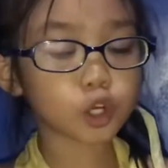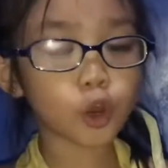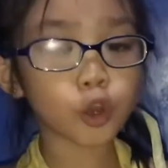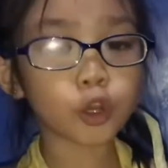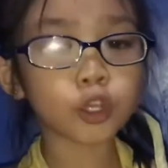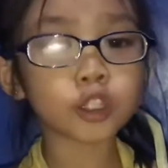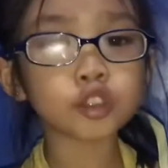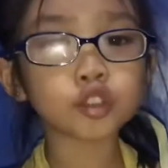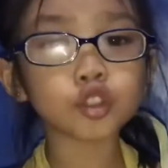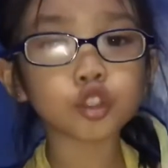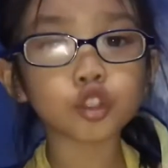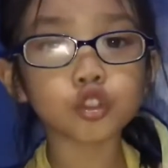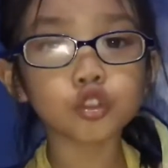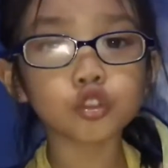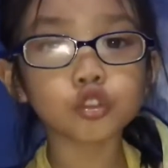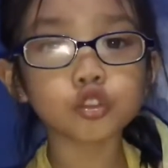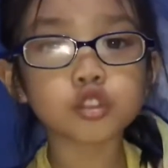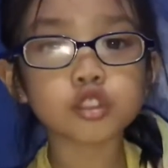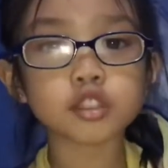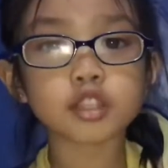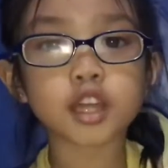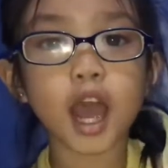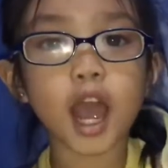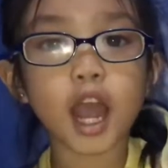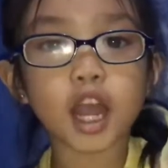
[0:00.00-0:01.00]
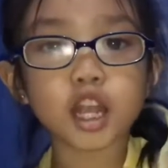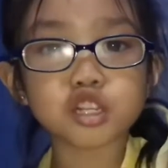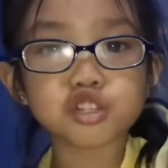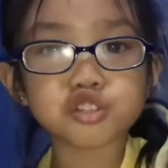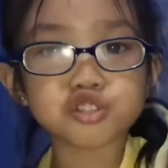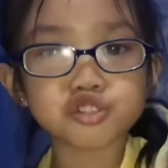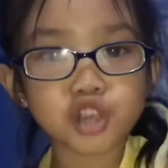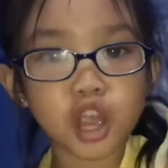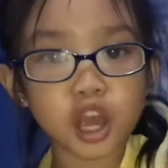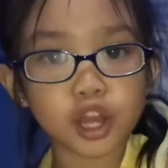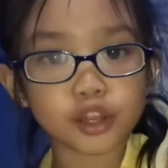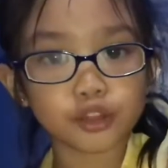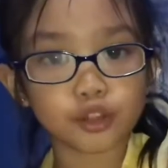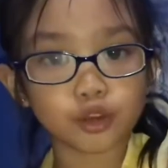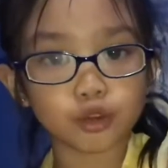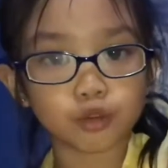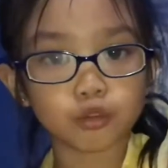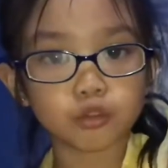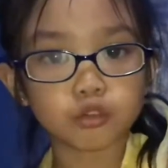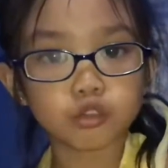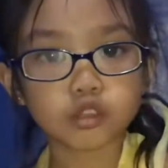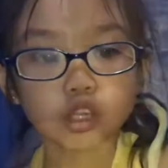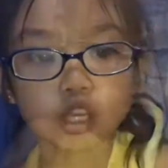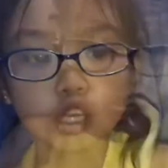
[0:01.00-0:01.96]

going to use the eyeshadow.